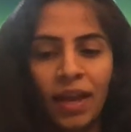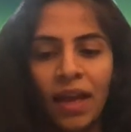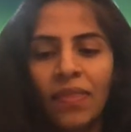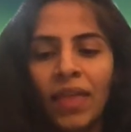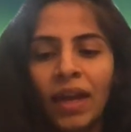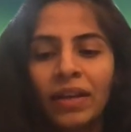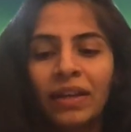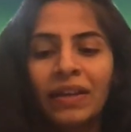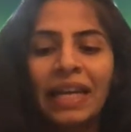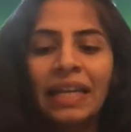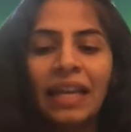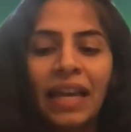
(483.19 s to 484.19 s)
That great
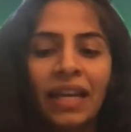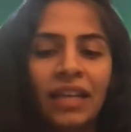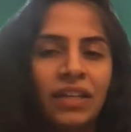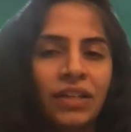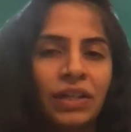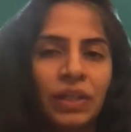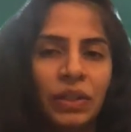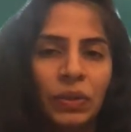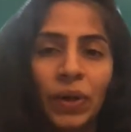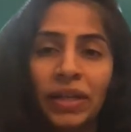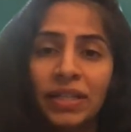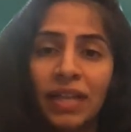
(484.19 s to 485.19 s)
lady who
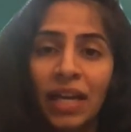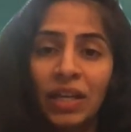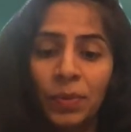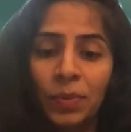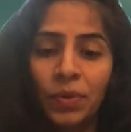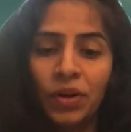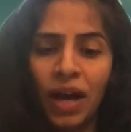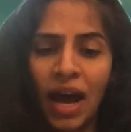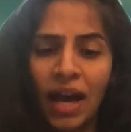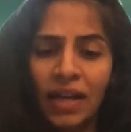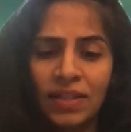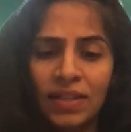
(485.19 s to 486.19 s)
had tied up her
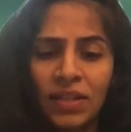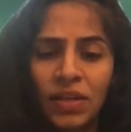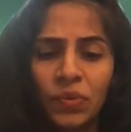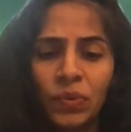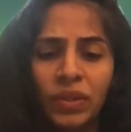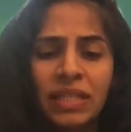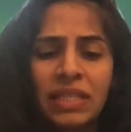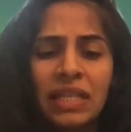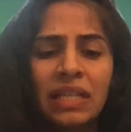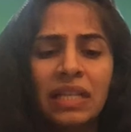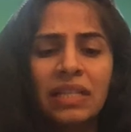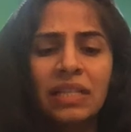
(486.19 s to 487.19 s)
eyes with a
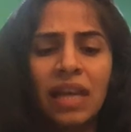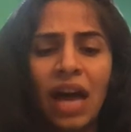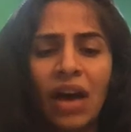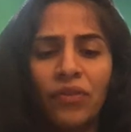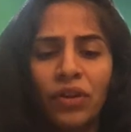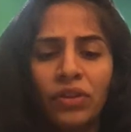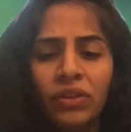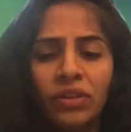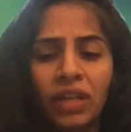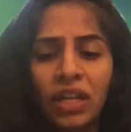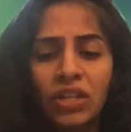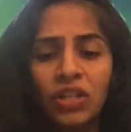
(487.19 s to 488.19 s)
silken scarf on the day
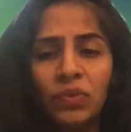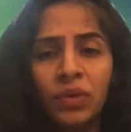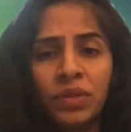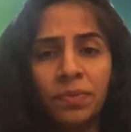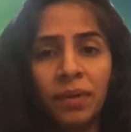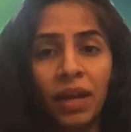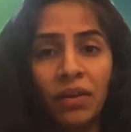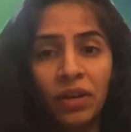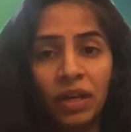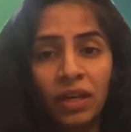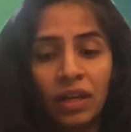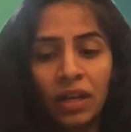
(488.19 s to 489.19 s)
she was married,
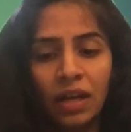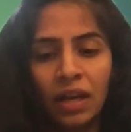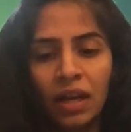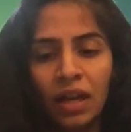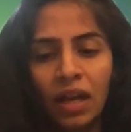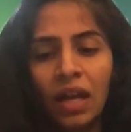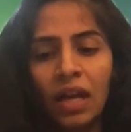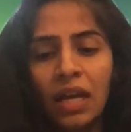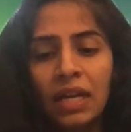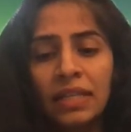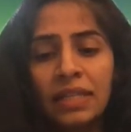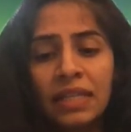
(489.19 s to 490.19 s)

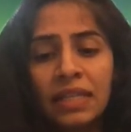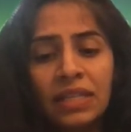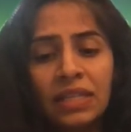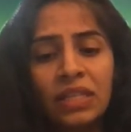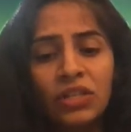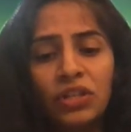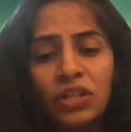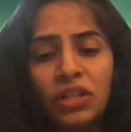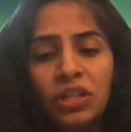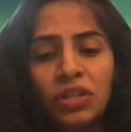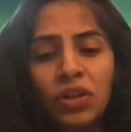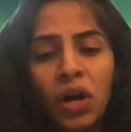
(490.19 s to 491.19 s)
since she did
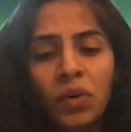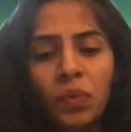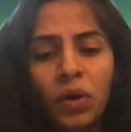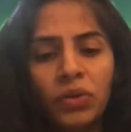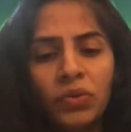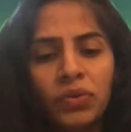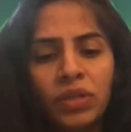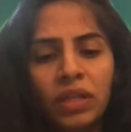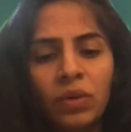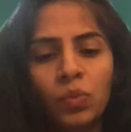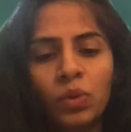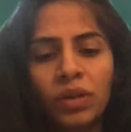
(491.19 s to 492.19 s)
not want to see the
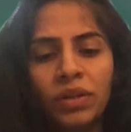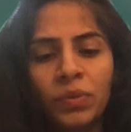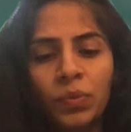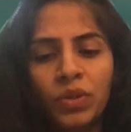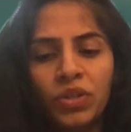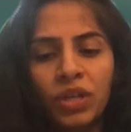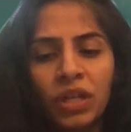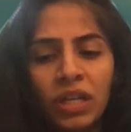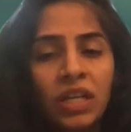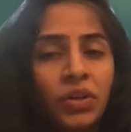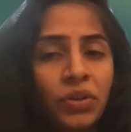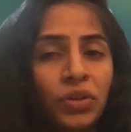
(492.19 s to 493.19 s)
world which he
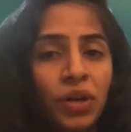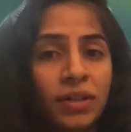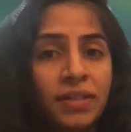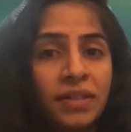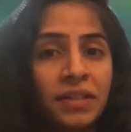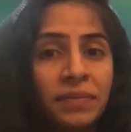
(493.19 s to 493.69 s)
could not see.